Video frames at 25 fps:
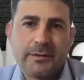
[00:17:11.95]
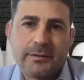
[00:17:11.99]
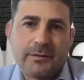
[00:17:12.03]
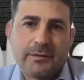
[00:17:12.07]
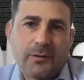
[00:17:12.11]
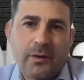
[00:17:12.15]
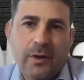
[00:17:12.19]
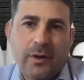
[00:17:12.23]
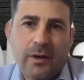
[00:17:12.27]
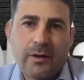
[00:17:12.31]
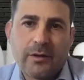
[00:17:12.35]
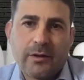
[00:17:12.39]

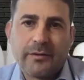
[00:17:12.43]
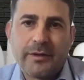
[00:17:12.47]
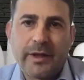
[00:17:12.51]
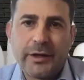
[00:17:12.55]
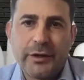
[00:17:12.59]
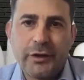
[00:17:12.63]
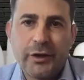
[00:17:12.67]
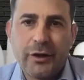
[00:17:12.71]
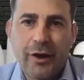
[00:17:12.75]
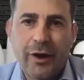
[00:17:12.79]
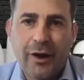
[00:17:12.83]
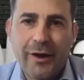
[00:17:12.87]
well, then
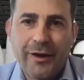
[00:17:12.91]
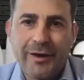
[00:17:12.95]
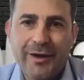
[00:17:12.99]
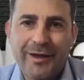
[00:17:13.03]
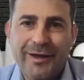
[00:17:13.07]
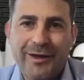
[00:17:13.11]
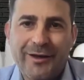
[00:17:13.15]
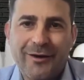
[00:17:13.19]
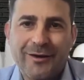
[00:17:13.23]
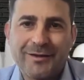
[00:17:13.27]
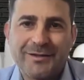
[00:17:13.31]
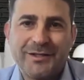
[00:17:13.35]
you only
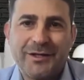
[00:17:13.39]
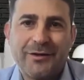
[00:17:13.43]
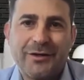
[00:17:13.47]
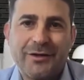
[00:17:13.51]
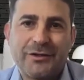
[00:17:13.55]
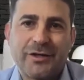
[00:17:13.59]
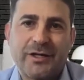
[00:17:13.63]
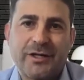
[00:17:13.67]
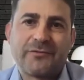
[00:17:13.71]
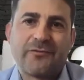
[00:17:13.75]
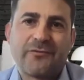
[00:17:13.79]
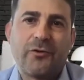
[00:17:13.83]
got zero
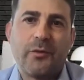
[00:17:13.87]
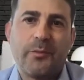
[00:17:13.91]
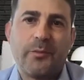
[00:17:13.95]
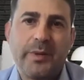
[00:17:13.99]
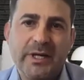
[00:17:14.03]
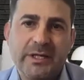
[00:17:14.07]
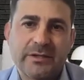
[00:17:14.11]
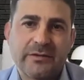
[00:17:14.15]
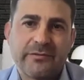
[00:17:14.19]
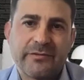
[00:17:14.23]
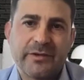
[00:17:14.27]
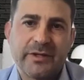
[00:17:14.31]
trust for a
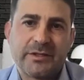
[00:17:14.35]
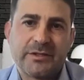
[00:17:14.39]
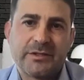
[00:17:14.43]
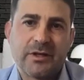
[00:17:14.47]
piece of it.